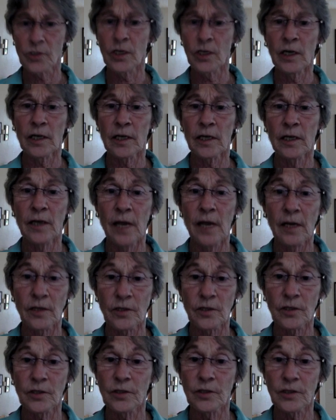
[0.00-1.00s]
a set of
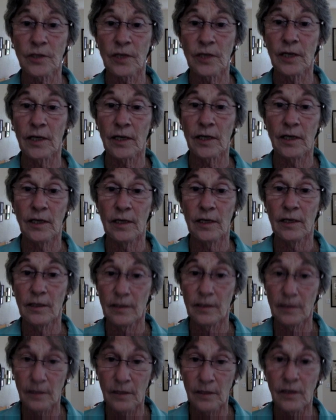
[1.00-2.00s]
connections that
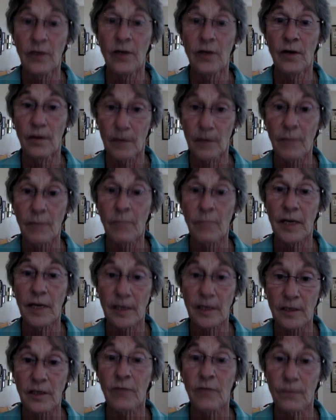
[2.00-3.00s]
can, you know, can make
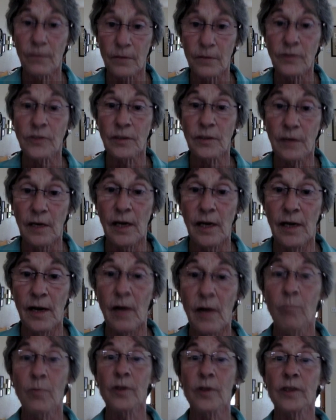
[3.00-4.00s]
a difference and
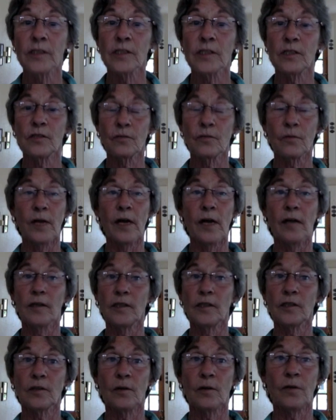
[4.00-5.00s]
help bring this into
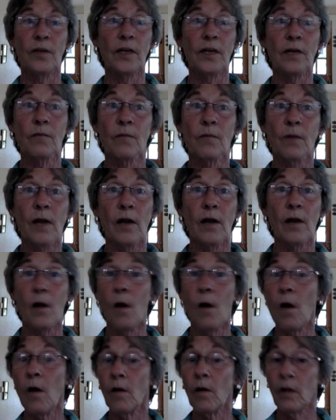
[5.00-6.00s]
reality. So I think
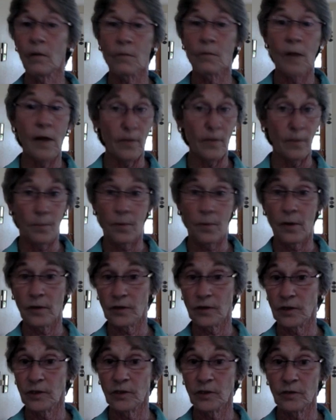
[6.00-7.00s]
around the
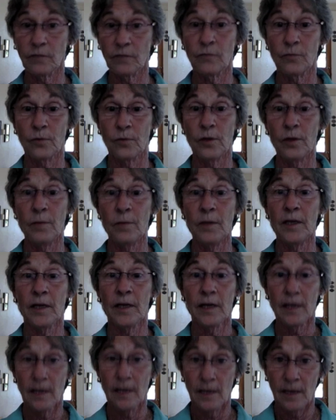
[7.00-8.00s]
process of
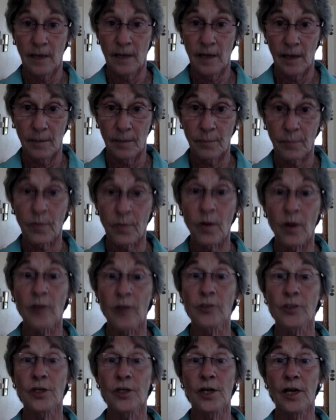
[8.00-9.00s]
dreaming and
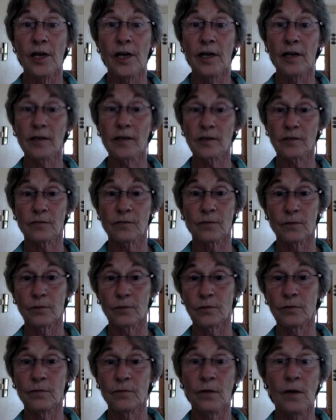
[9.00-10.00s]
projects,
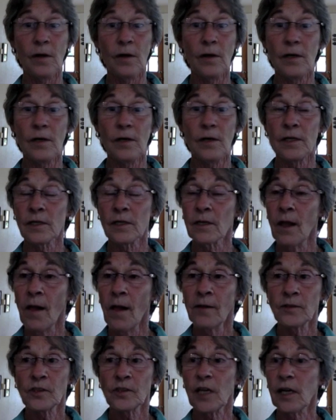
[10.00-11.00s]
first of all.
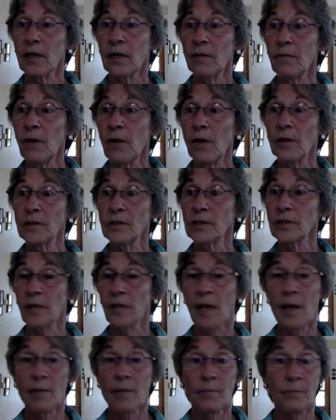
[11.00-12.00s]
Second of all
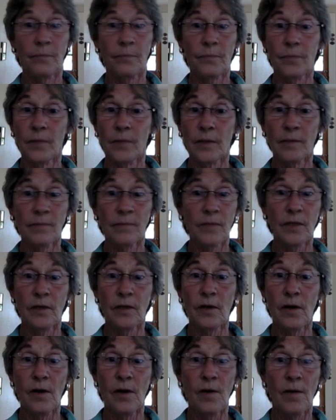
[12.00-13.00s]
is that,
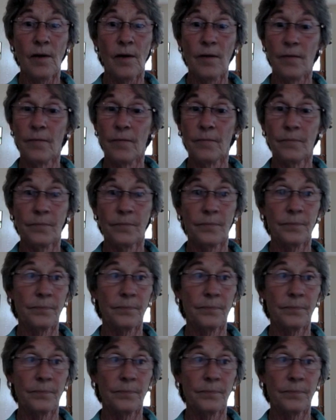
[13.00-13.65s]
you know,